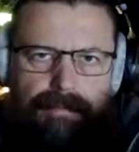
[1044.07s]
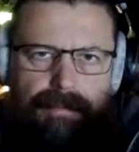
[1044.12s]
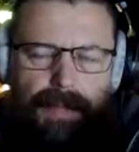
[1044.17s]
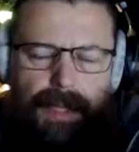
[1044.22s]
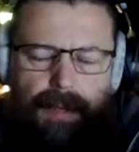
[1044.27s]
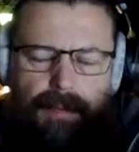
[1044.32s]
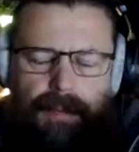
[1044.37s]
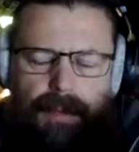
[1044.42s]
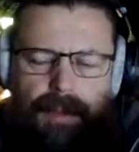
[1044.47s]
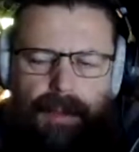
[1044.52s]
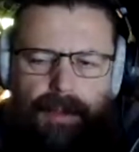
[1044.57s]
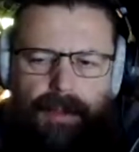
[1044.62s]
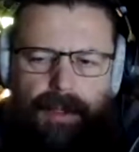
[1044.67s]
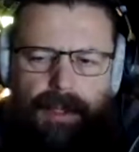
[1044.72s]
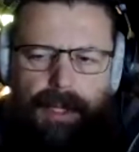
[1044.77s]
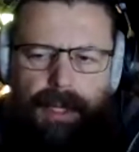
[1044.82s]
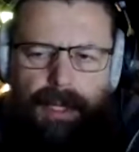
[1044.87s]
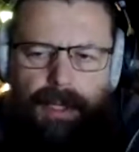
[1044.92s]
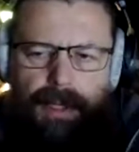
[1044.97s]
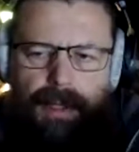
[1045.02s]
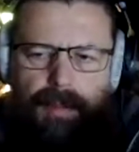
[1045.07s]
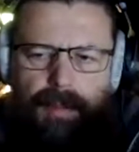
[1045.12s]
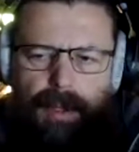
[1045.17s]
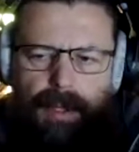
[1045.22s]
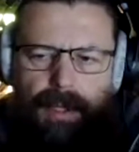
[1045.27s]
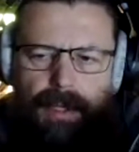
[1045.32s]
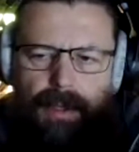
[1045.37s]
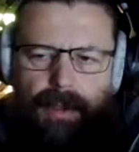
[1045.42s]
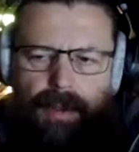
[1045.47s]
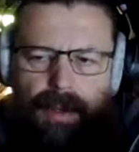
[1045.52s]
If you do not let the
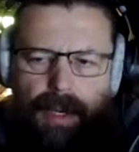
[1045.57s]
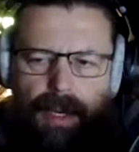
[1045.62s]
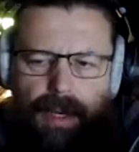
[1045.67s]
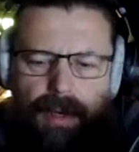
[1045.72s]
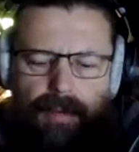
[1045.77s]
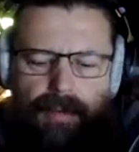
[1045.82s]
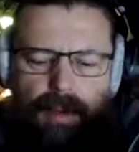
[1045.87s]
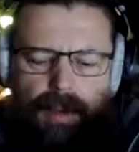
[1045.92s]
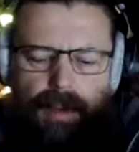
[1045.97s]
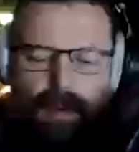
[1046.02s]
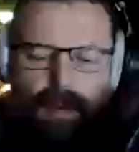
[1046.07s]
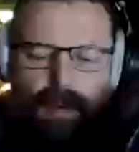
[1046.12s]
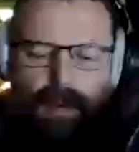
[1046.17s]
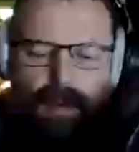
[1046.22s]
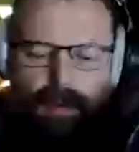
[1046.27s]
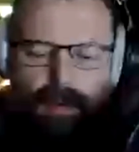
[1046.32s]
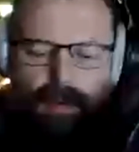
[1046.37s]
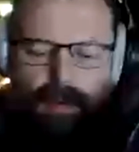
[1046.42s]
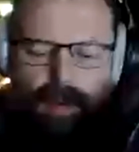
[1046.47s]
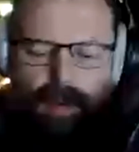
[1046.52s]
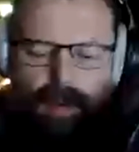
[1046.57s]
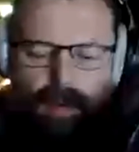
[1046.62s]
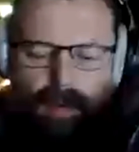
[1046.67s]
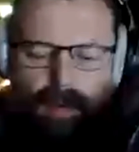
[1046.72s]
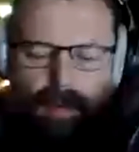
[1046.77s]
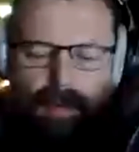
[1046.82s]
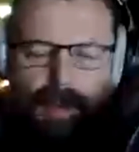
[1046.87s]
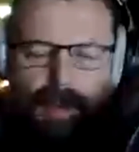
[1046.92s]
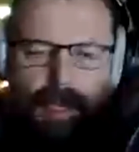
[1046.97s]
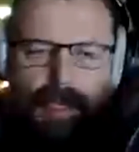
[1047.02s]
money you have
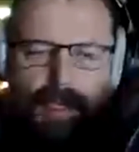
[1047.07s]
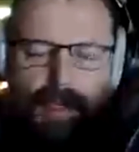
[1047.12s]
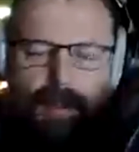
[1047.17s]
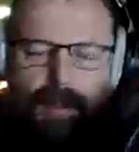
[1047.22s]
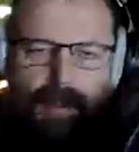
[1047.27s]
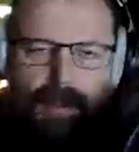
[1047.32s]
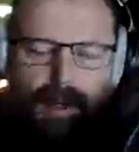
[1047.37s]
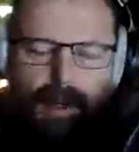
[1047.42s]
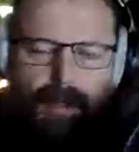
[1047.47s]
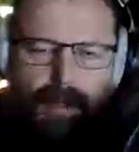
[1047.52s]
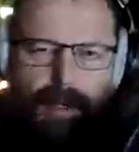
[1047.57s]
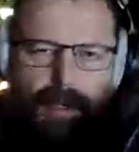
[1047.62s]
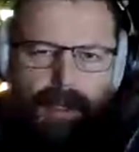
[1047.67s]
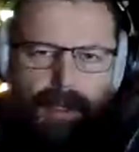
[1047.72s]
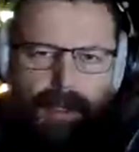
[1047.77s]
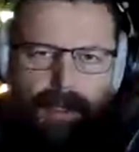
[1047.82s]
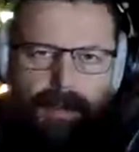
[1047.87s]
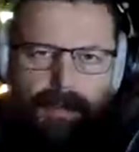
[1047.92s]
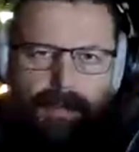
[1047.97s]
make you more money.